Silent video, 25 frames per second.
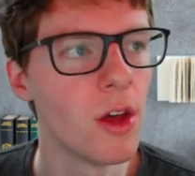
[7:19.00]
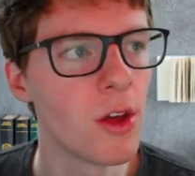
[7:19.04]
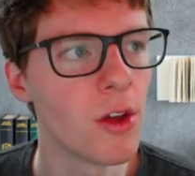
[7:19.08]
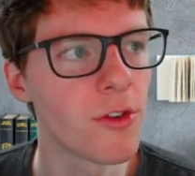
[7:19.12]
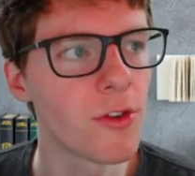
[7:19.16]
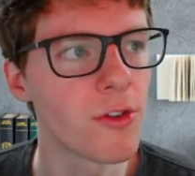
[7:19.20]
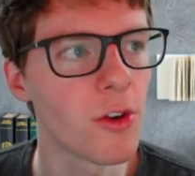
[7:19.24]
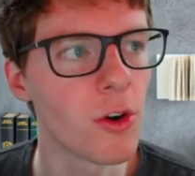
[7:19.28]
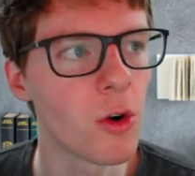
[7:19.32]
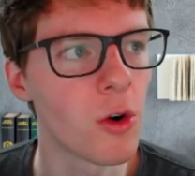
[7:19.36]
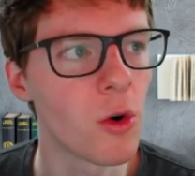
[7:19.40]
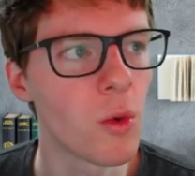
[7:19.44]

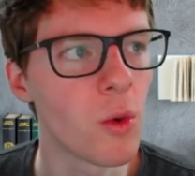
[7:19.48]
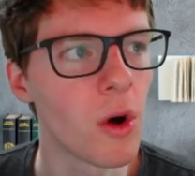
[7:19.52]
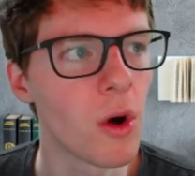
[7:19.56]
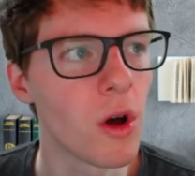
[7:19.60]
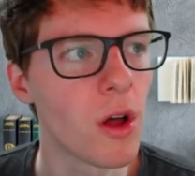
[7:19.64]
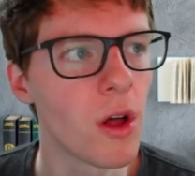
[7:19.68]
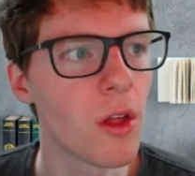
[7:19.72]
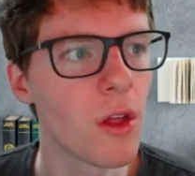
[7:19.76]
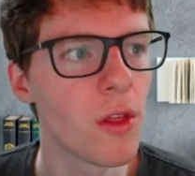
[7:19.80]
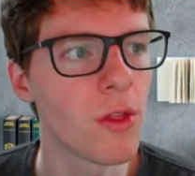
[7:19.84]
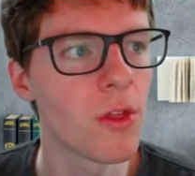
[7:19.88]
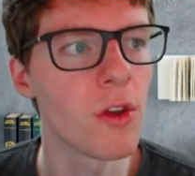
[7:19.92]
So
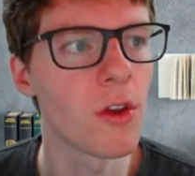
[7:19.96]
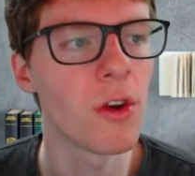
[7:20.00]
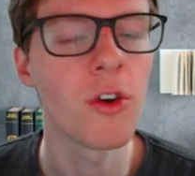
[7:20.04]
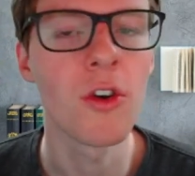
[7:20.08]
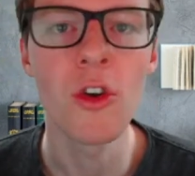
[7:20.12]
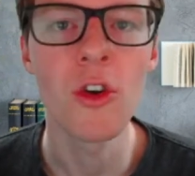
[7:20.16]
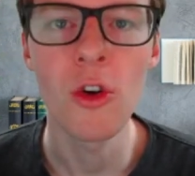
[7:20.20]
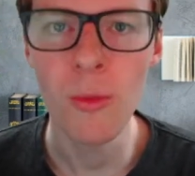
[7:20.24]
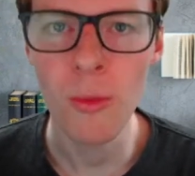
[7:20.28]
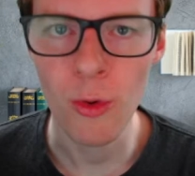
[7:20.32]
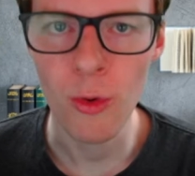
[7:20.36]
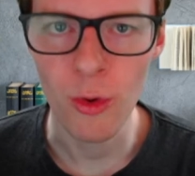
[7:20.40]
the
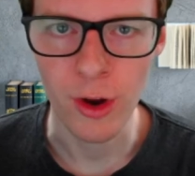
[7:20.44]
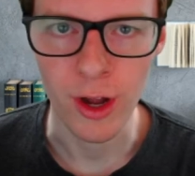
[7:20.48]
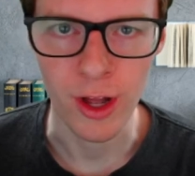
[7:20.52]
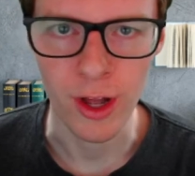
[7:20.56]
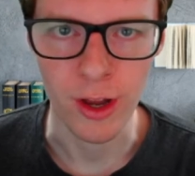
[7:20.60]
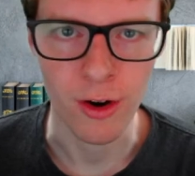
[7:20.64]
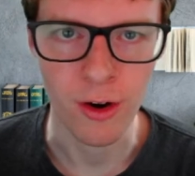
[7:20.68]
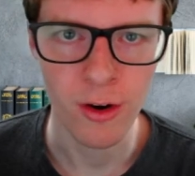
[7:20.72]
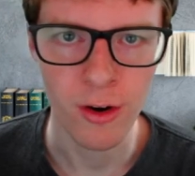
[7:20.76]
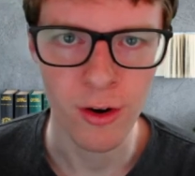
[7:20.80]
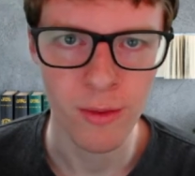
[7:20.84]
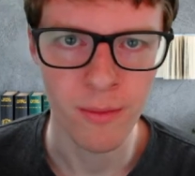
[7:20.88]

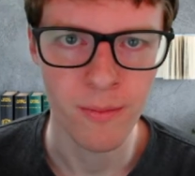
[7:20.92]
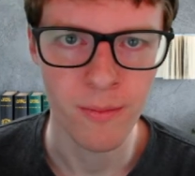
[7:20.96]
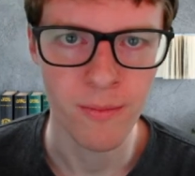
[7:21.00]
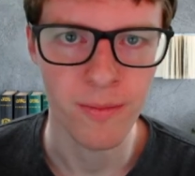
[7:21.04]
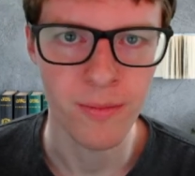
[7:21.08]
numerator